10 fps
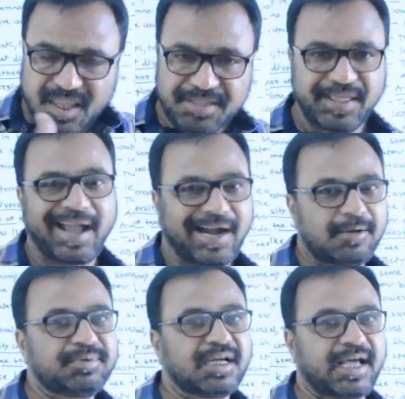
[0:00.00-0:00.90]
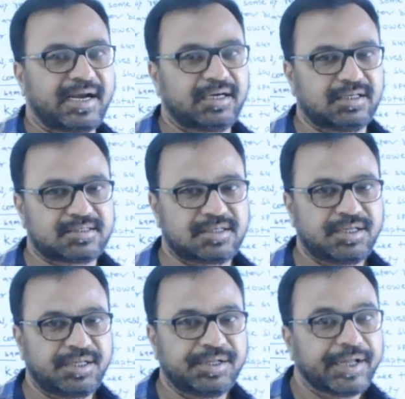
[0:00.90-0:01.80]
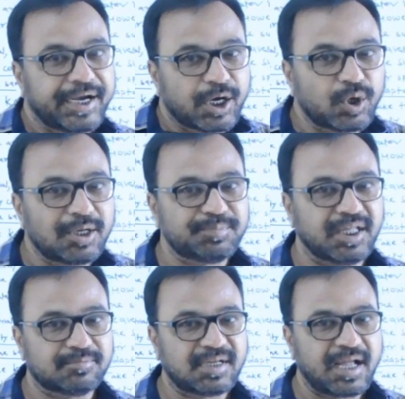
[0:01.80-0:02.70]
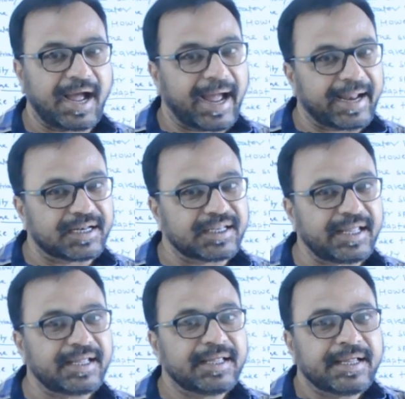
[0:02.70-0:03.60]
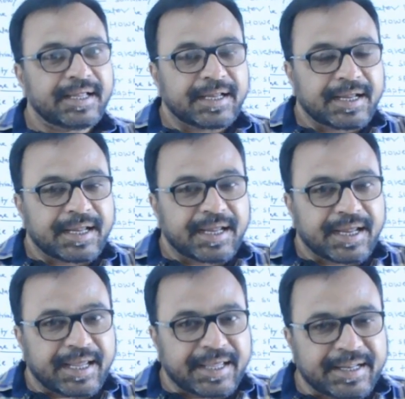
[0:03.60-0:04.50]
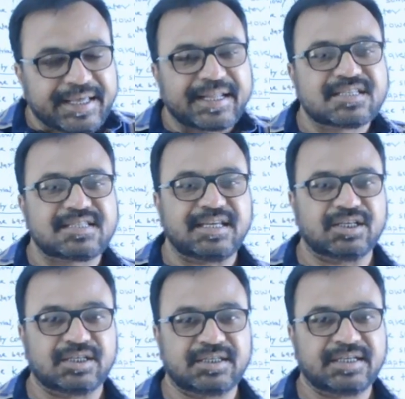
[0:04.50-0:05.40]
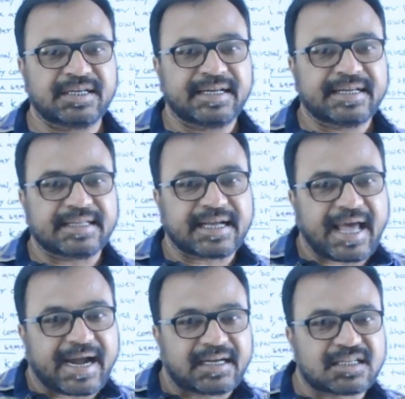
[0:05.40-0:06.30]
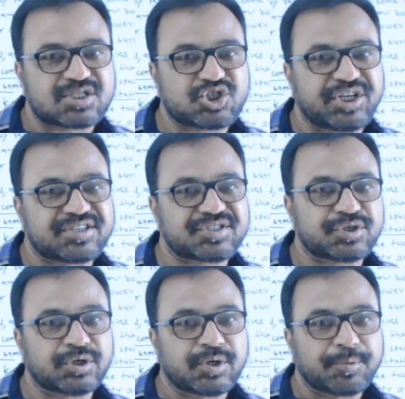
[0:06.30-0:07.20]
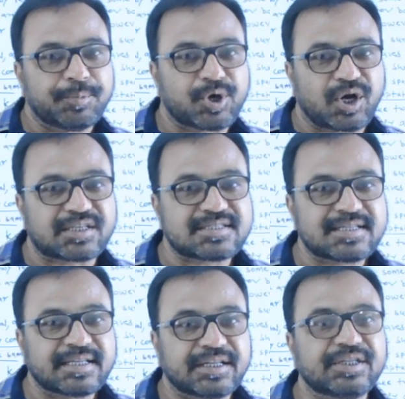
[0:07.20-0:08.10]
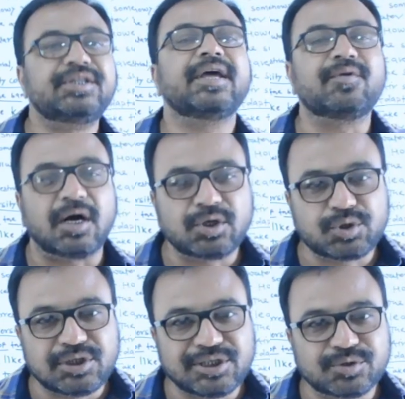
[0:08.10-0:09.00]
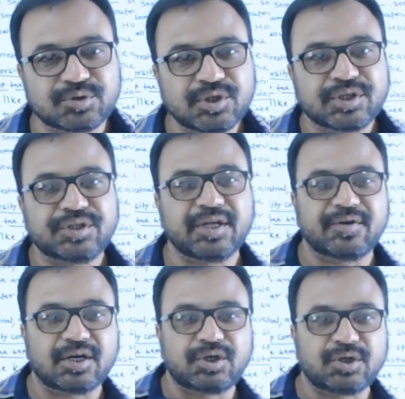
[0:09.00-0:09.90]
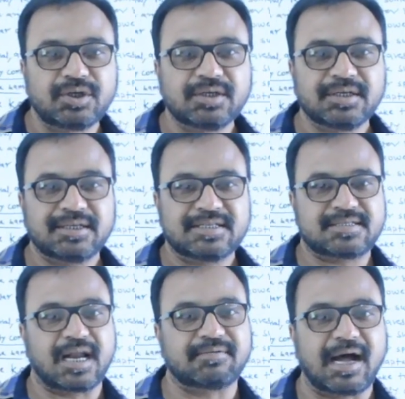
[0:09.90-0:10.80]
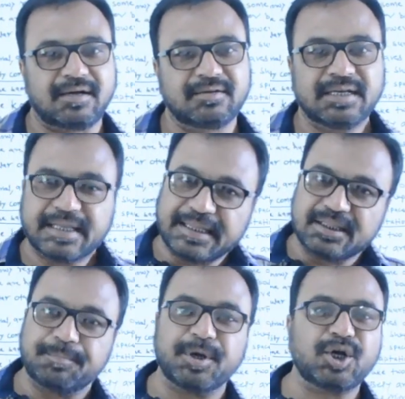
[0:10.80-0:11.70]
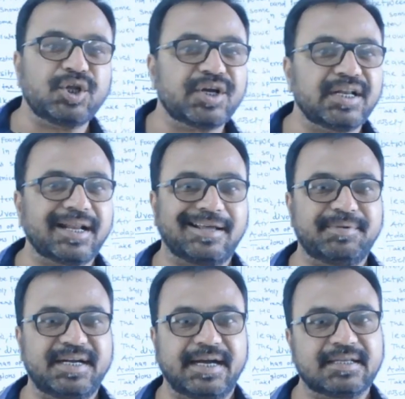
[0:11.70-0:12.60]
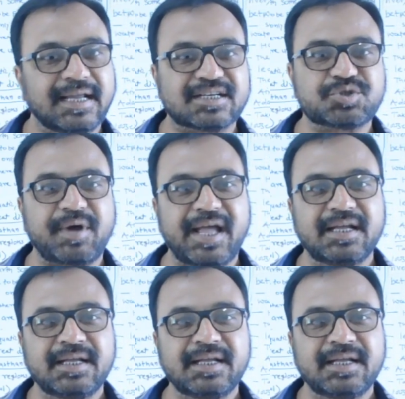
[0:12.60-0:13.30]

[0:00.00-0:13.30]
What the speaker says: they adapt the characters, they develop them, and they increasing the characteristics, because they want to live, they want to survive in the particular habitat. That's why